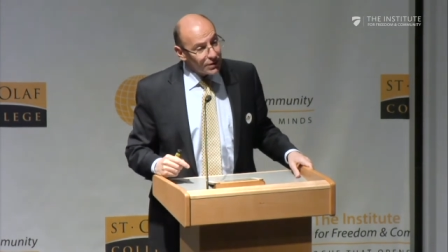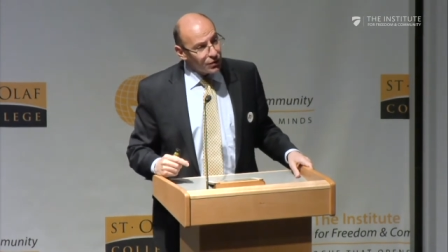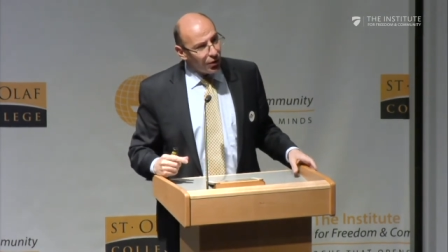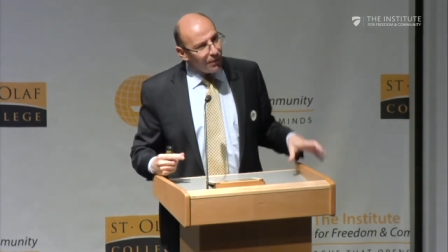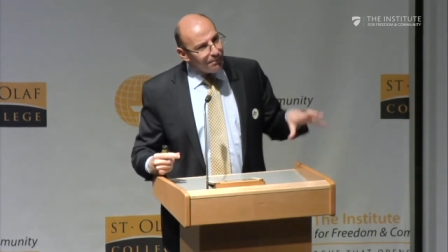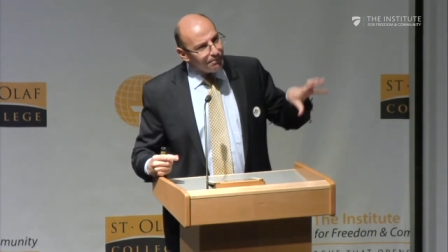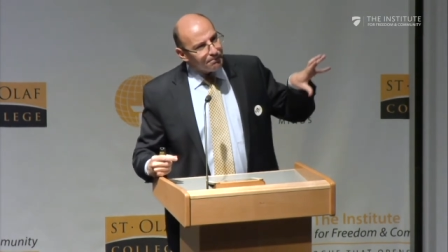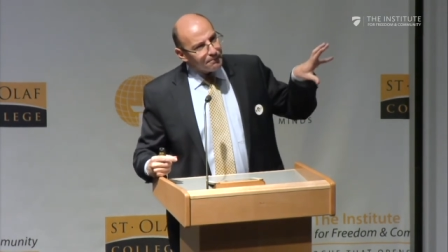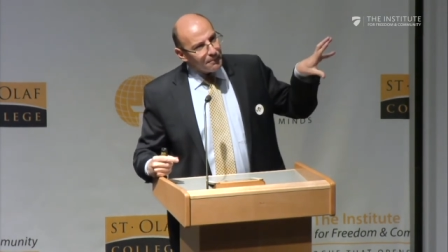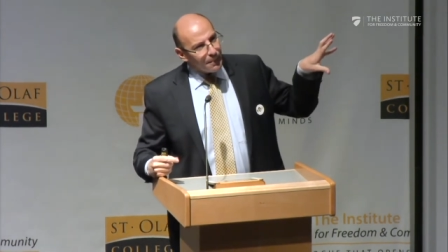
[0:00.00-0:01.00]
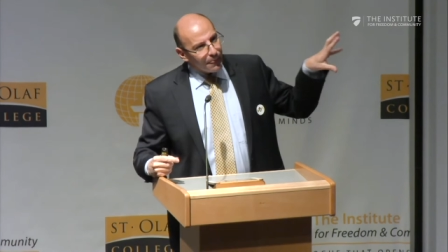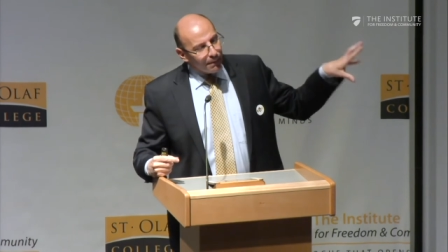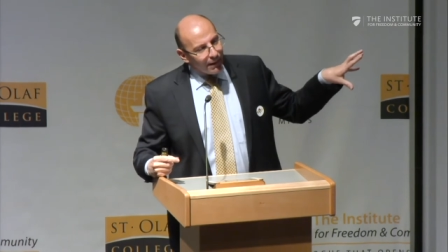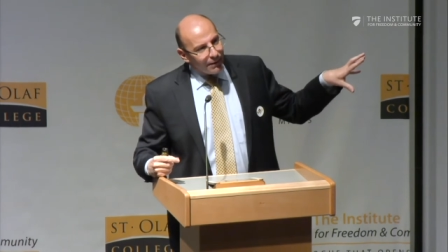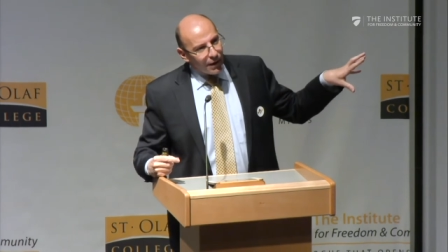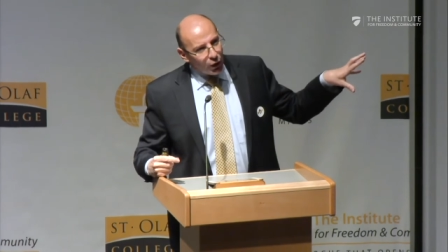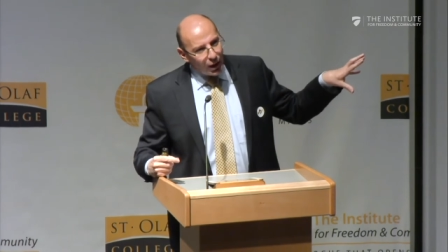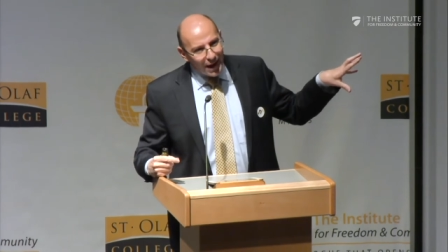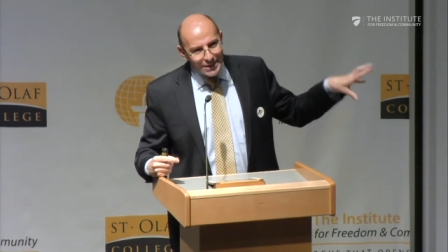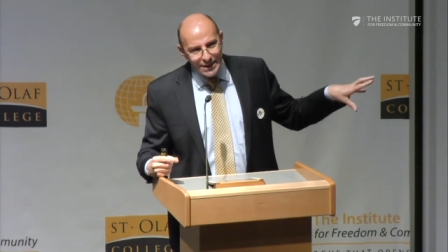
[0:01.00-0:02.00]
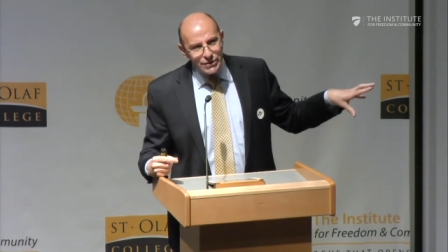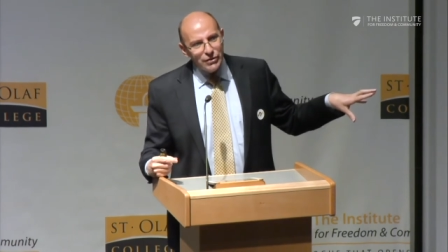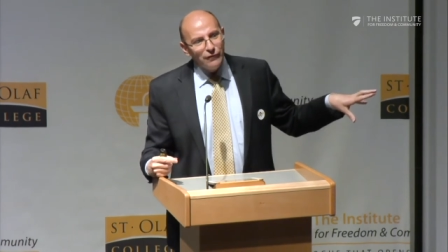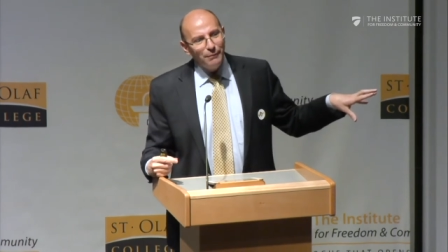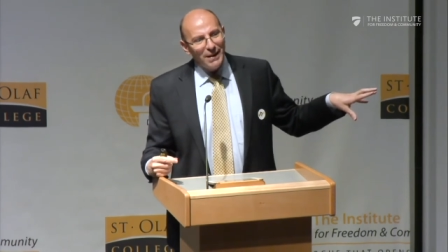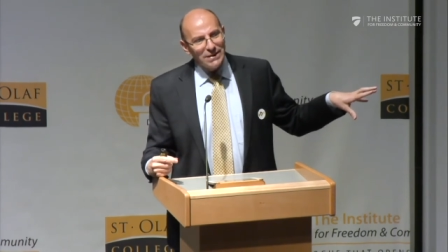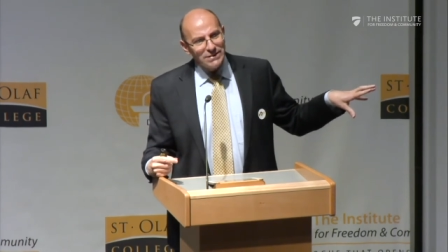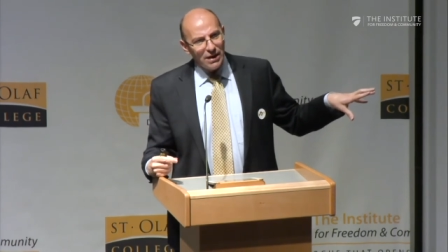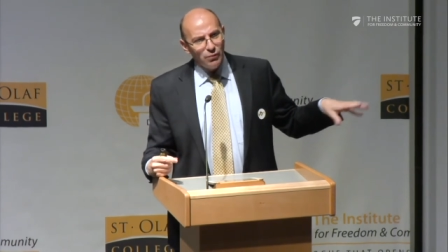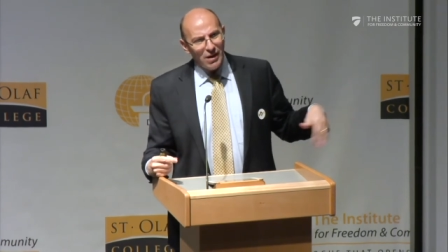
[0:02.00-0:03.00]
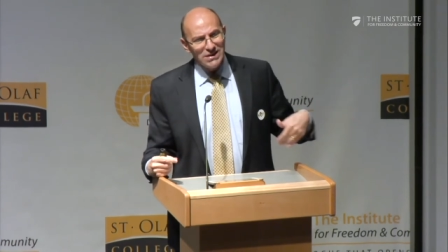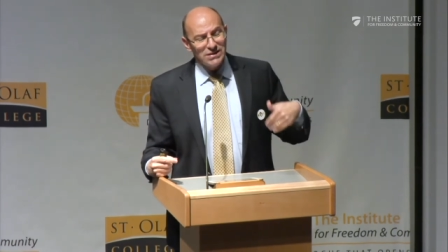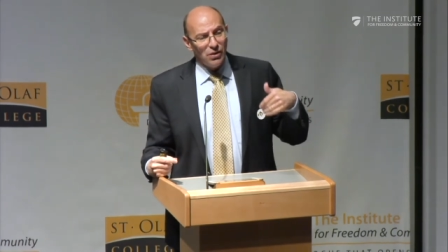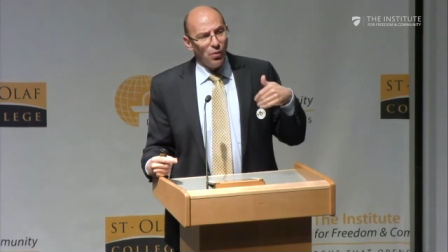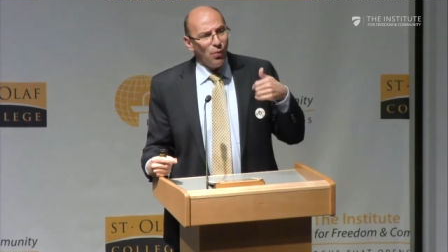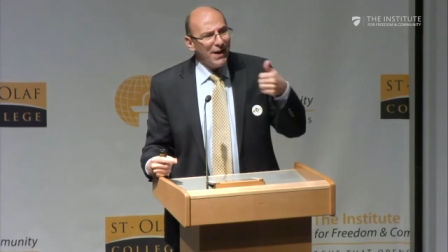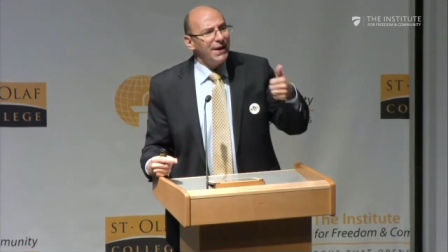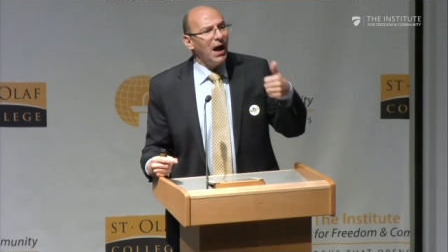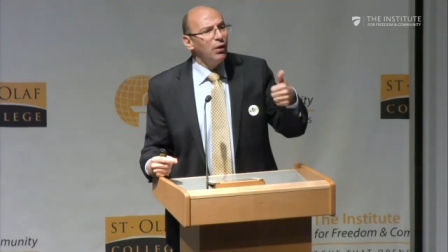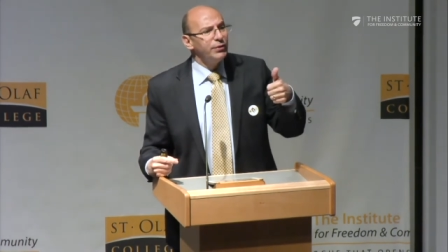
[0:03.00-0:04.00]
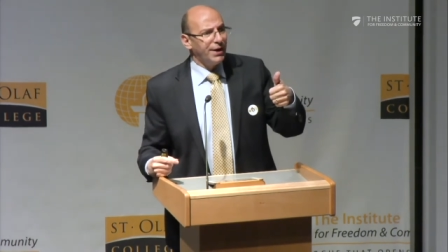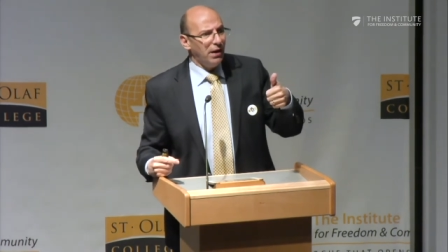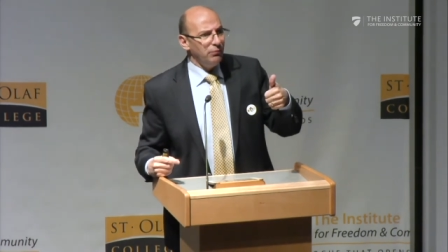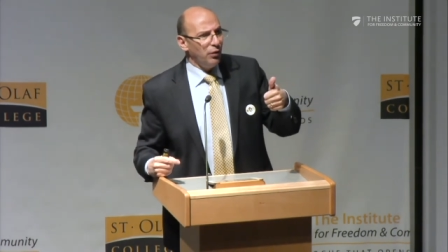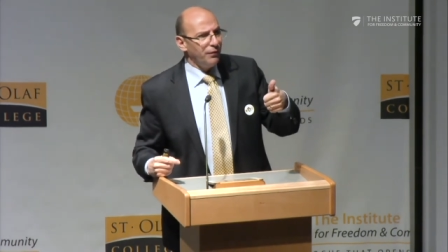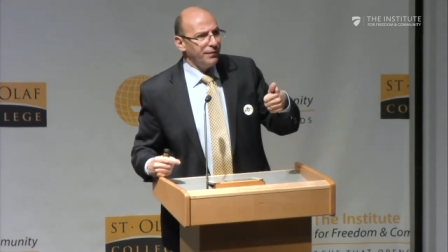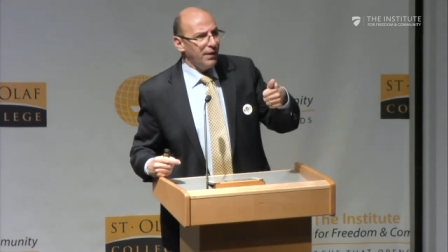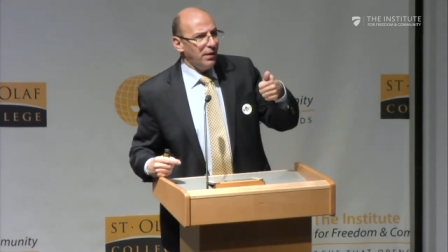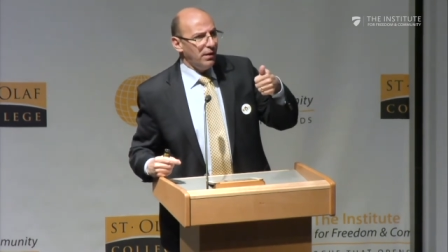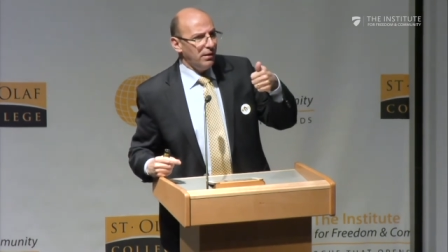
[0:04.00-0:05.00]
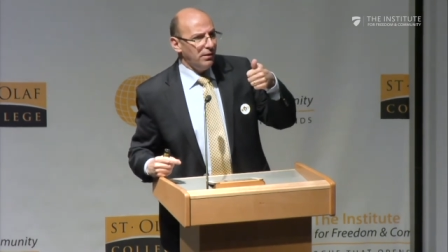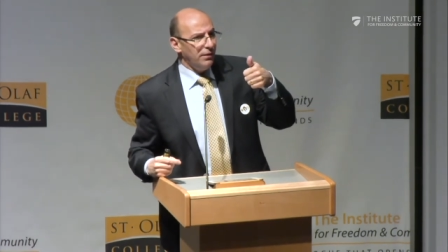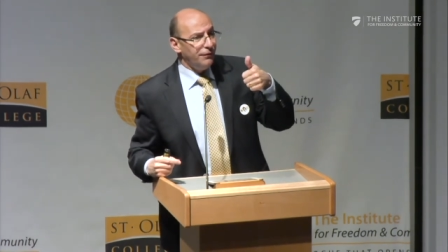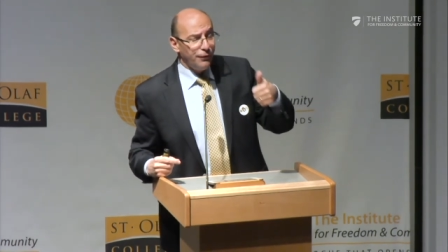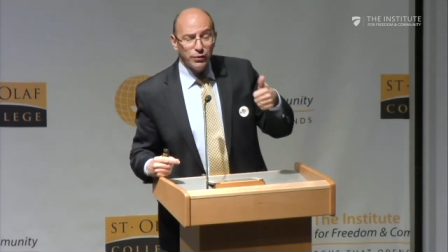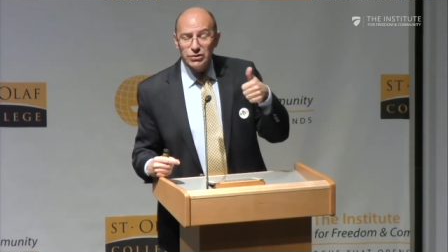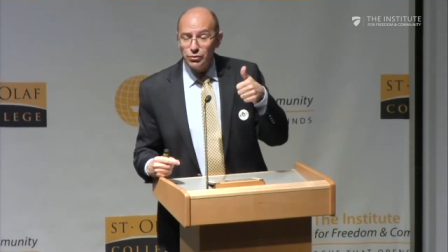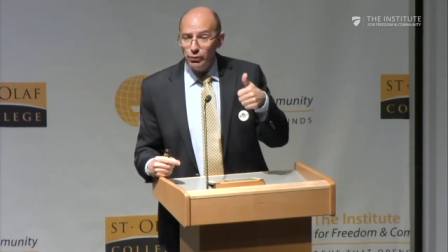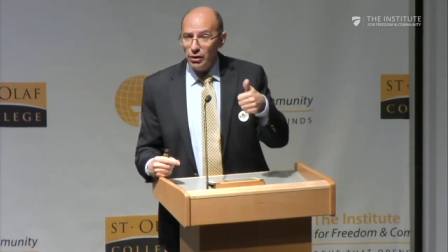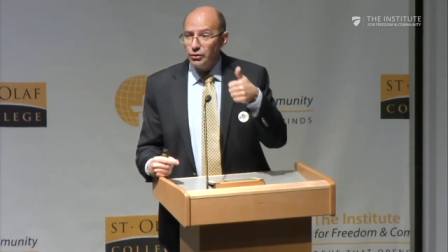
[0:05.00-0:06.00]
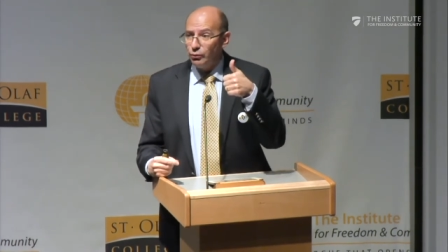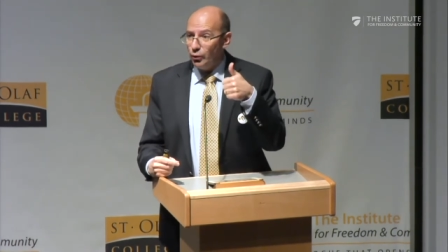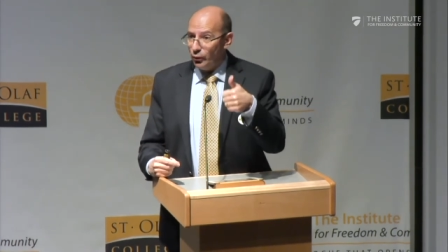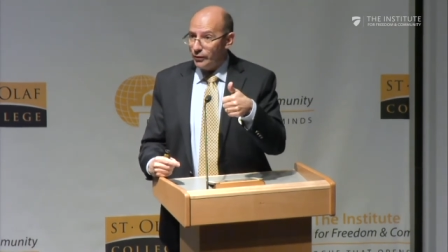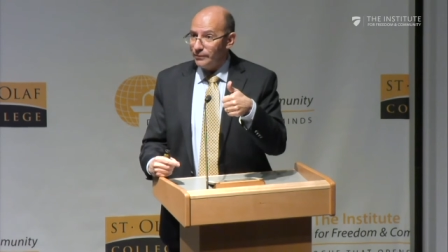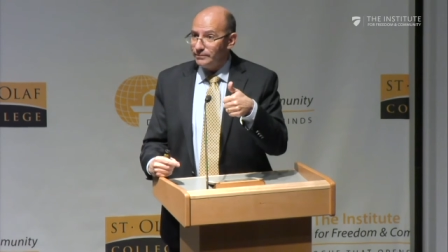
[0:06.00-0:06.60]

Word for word: So the colonization of Palestine was one outcome of the uh, First World War.